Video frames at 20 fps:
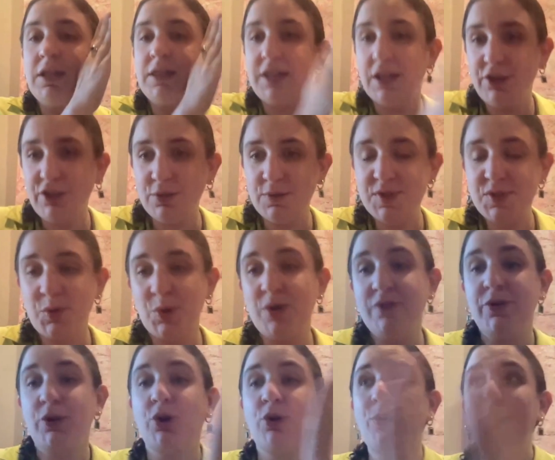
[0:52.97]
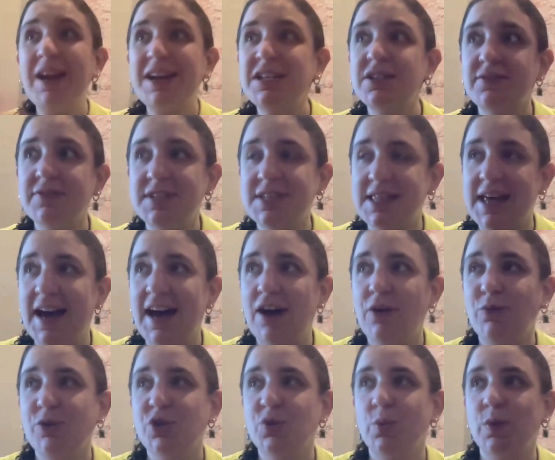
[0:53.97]
Then there was sort of a corrective to
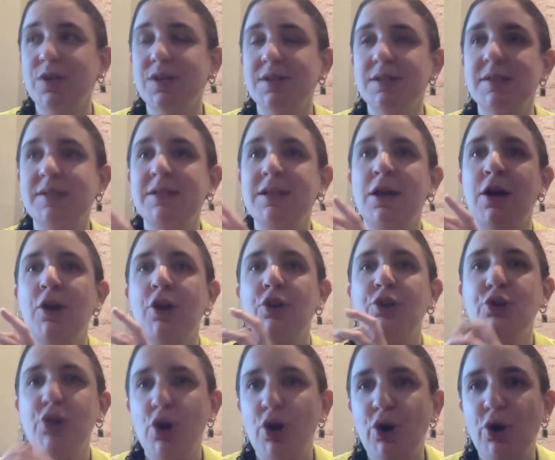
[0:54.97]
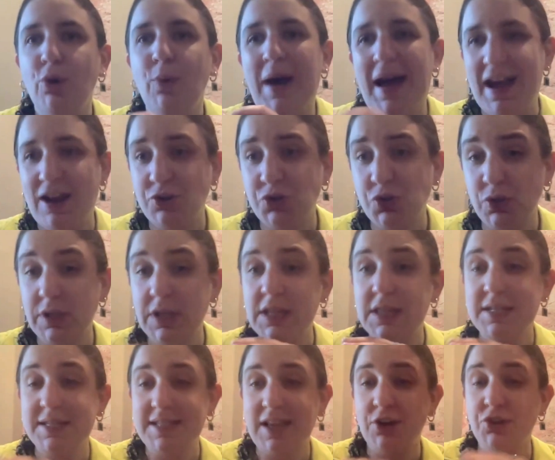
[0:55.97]
that, which was, no, actually
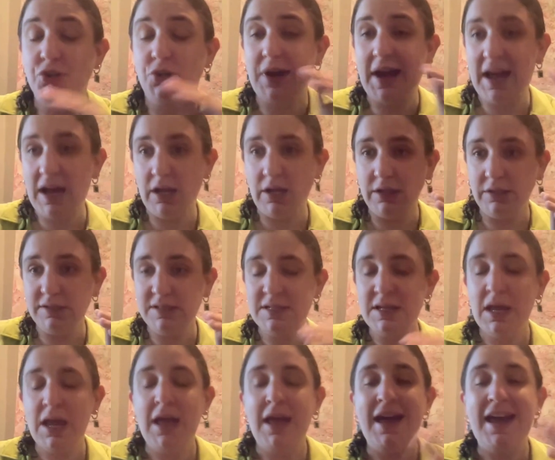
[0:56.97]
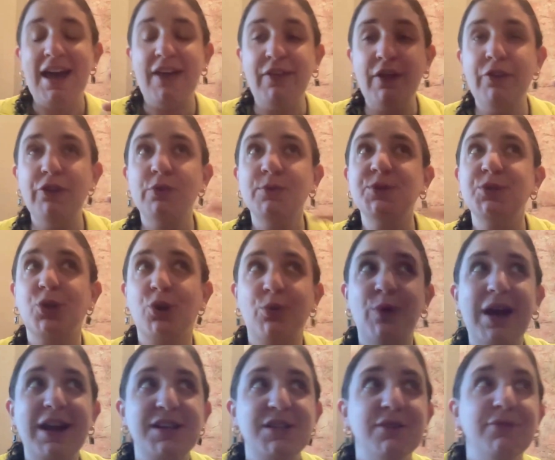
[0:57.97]
the center held. And then there was a
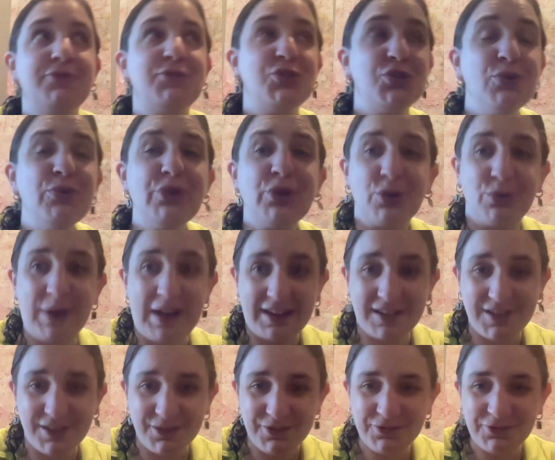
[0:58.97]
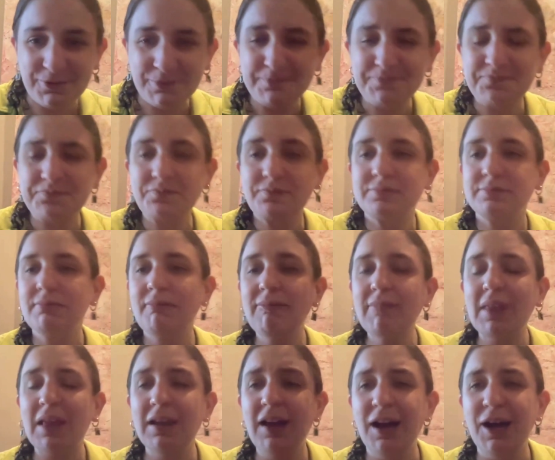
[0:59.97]
corrective to the corrective
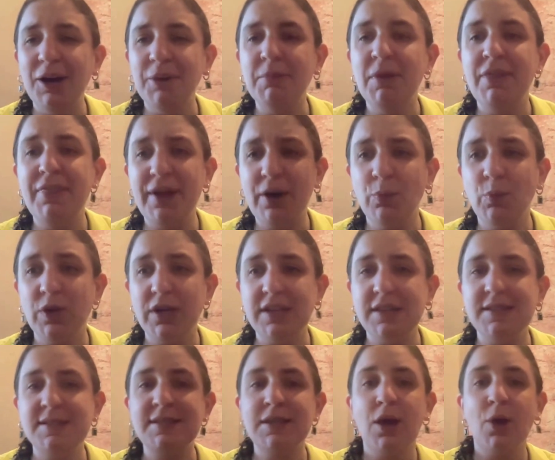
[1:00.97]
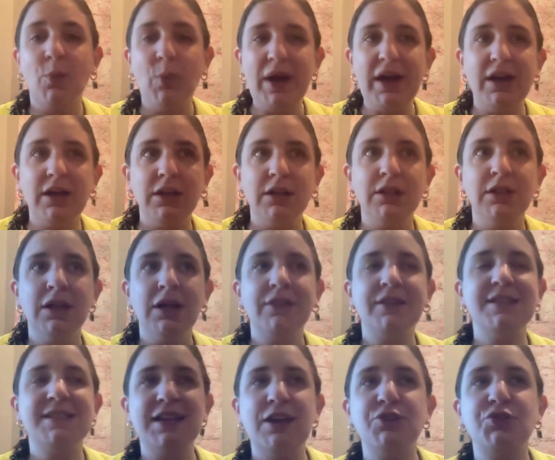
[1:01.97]
that was, well,
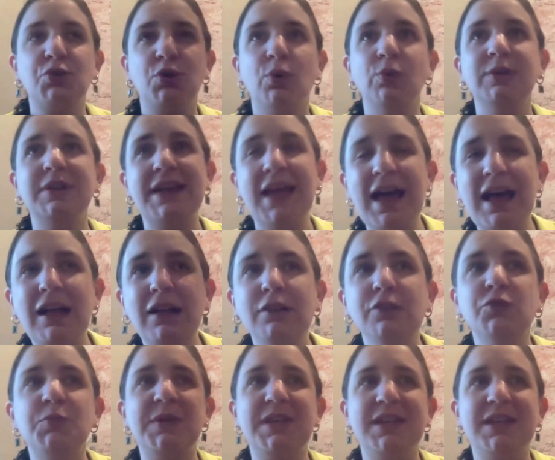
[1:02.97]
the center only held